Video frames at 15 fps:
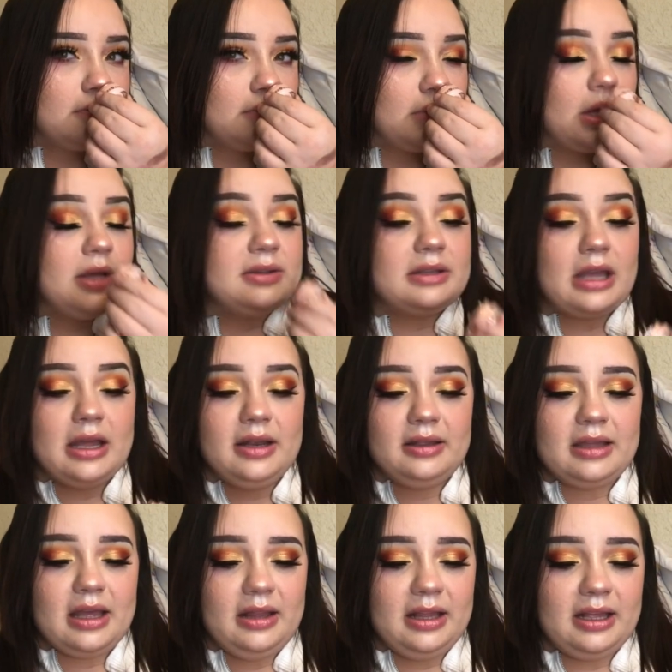It's kind of
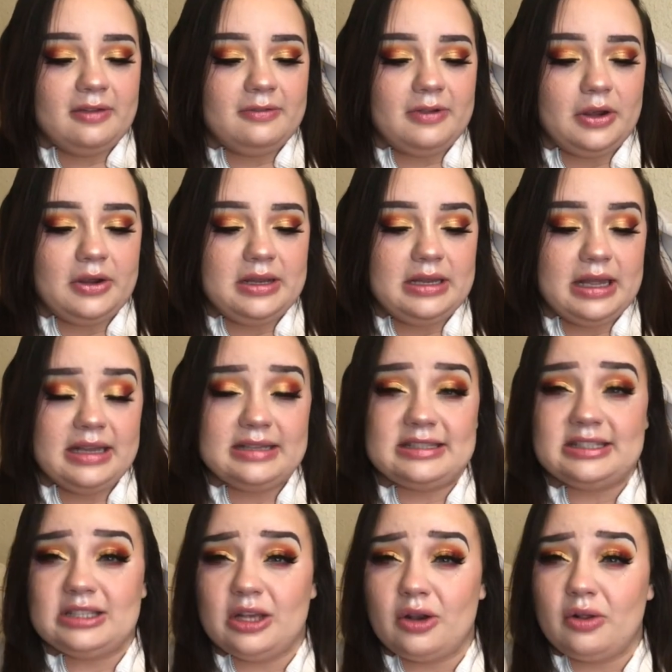got like a very nice
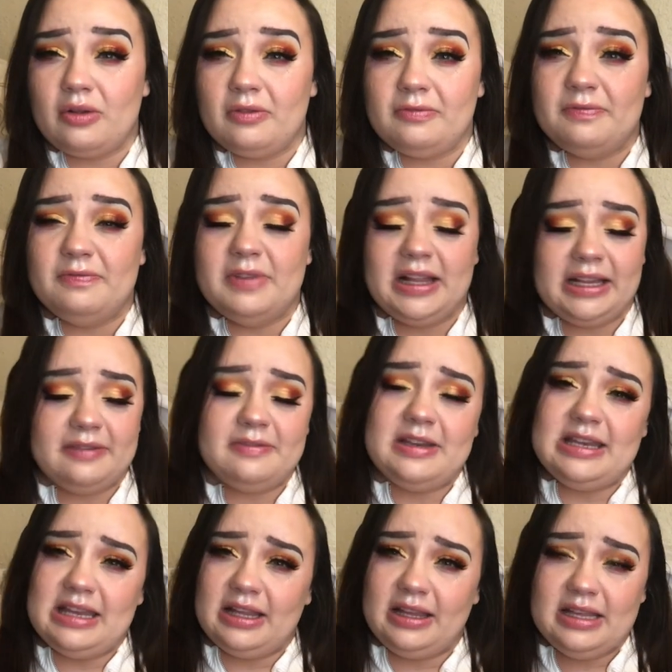subtle like
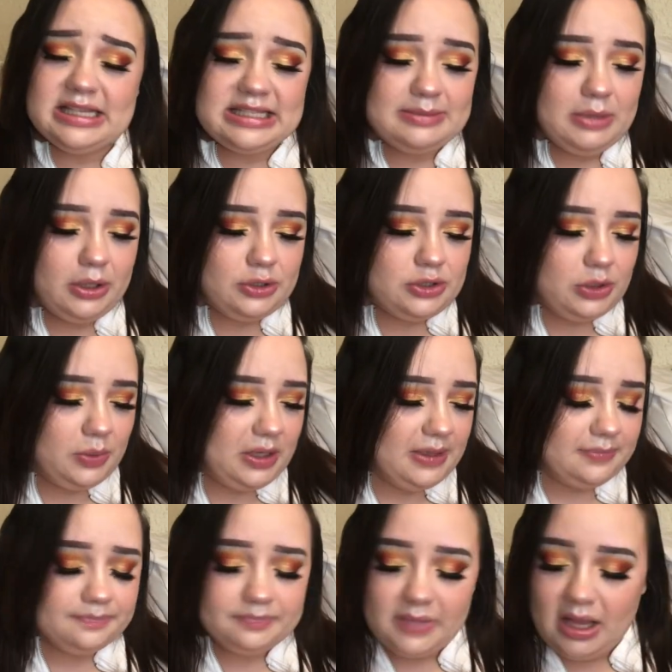vanilla smell to it,
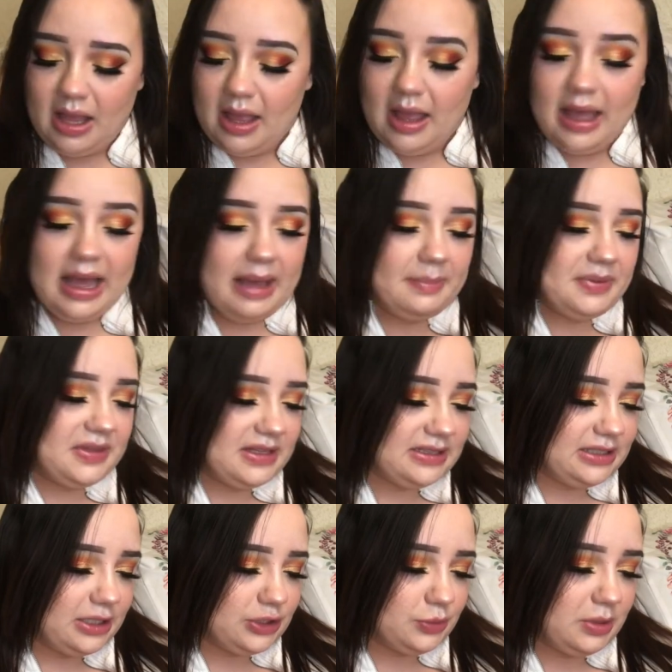but this
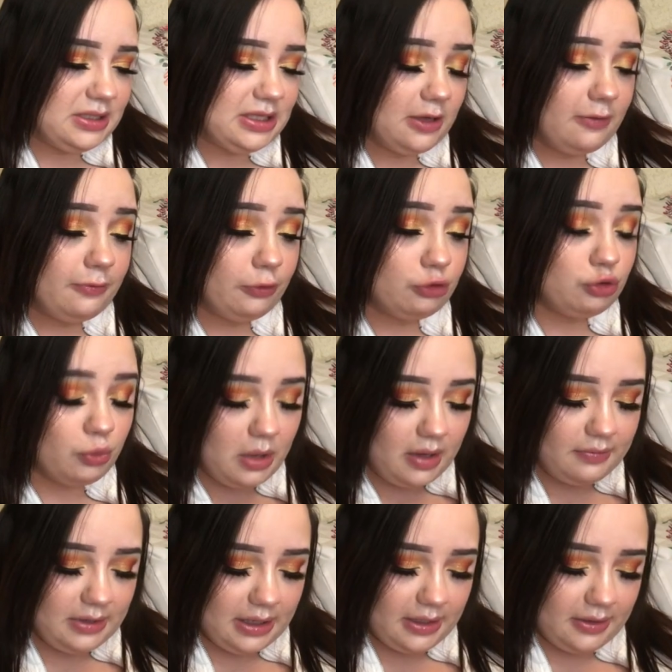does retail for
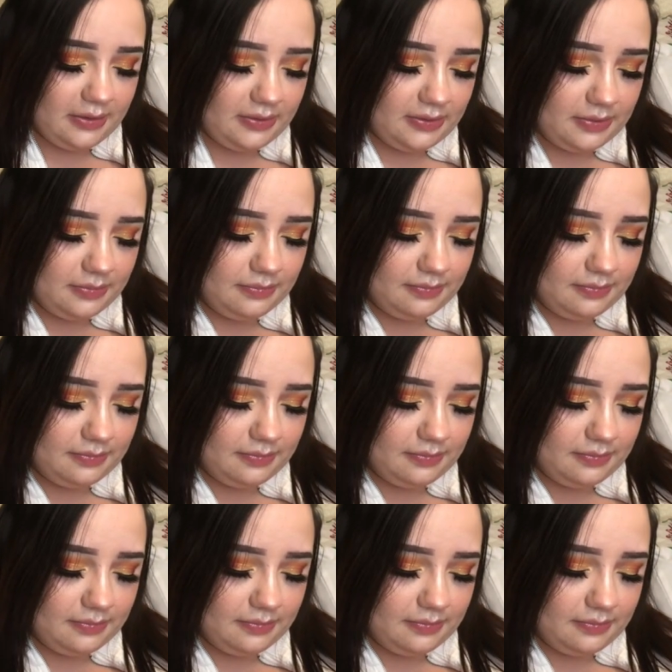$12.